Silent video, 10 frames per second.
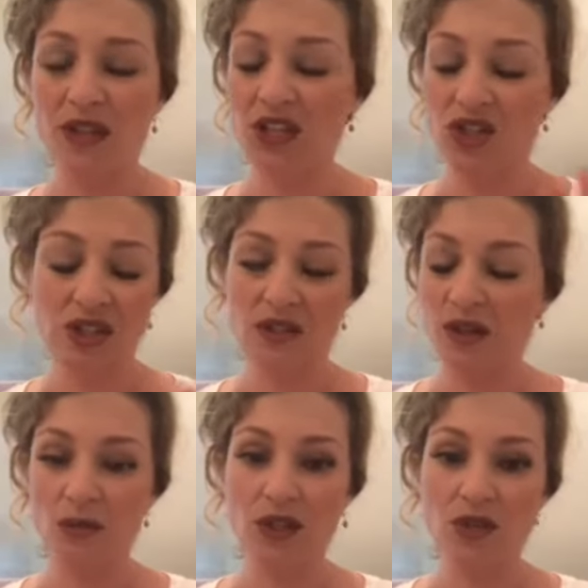They
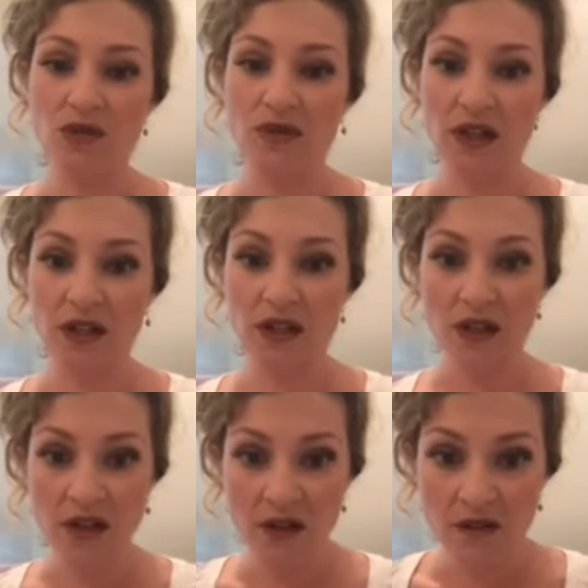really do feel
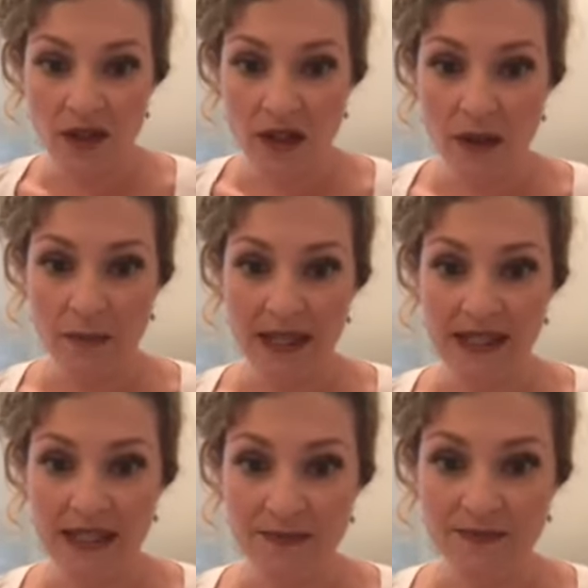
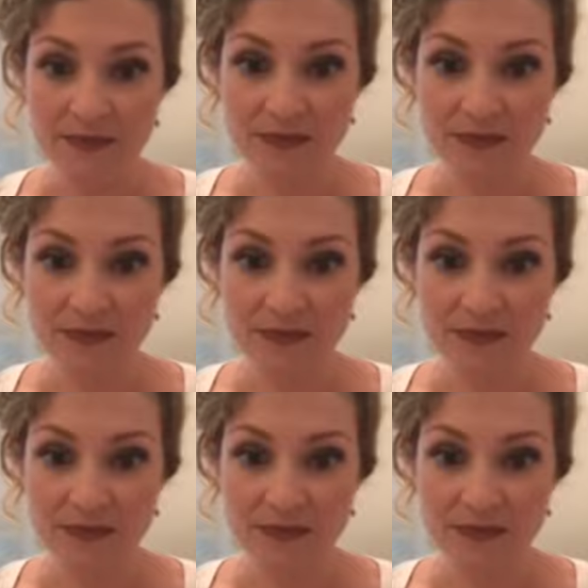amazing.